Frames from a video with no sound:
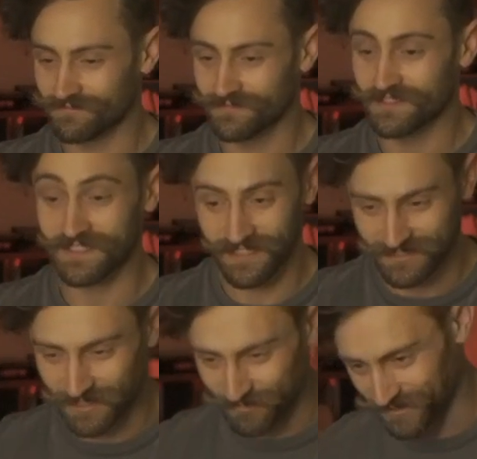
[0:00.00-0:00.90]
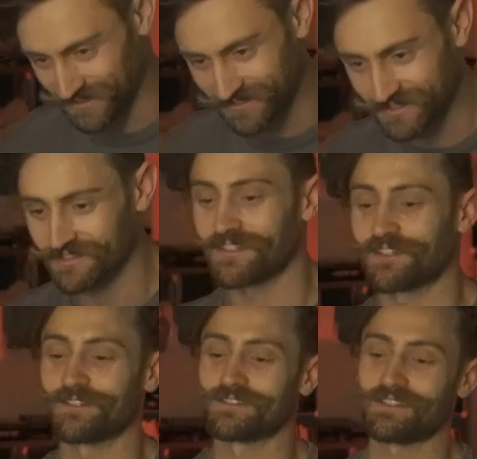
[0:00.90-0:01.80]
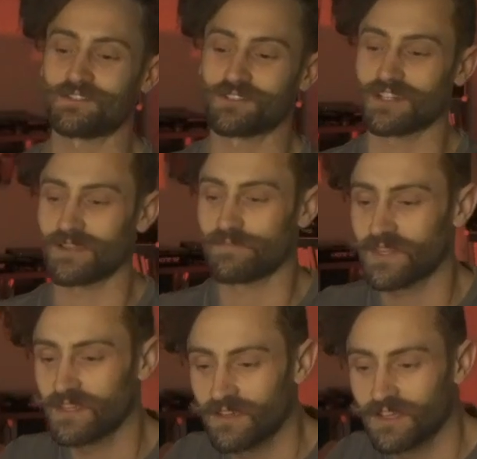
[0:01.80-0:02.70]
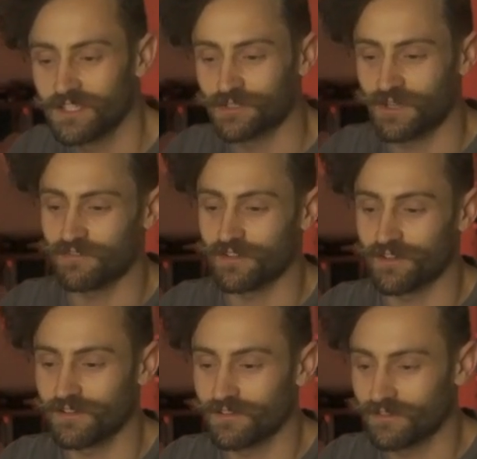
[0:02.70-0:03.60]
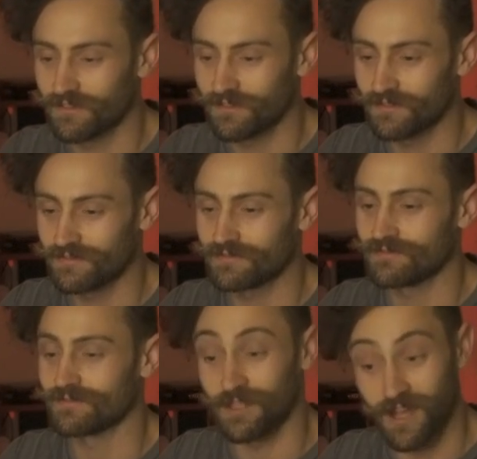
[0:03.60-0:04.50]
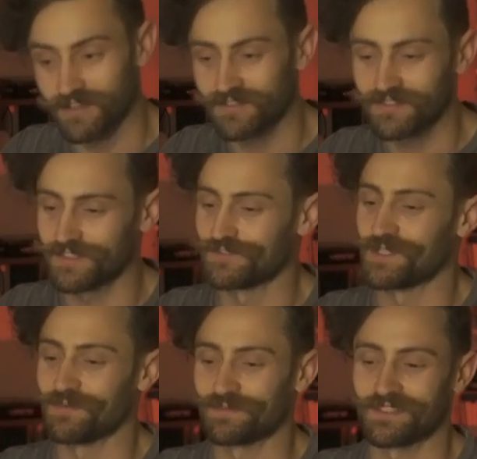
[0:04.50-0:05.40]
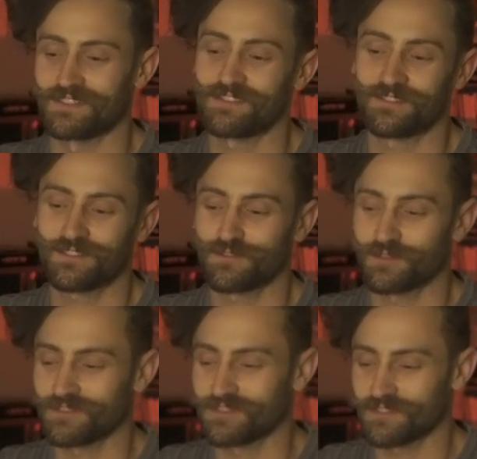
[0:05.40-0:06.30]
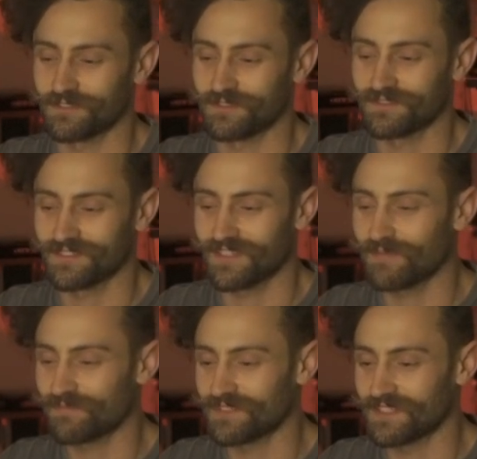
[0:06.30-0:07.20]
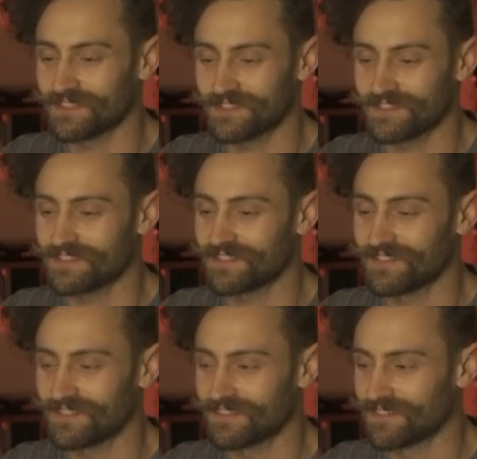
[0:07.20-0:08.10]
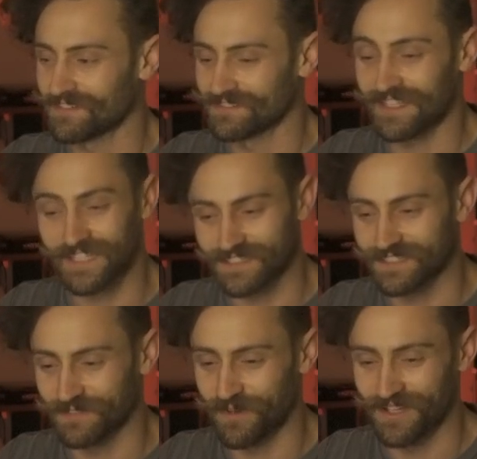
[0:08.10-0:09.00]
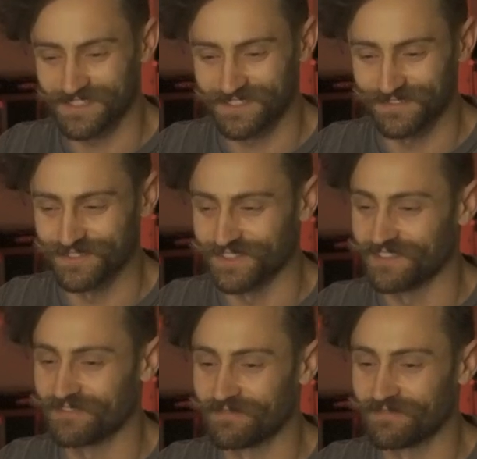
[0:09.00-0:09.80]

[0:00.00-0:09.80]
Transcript: six dumplings occurs each time. So I have a lot of dumplings to look forward to. Yep, that's a positive one.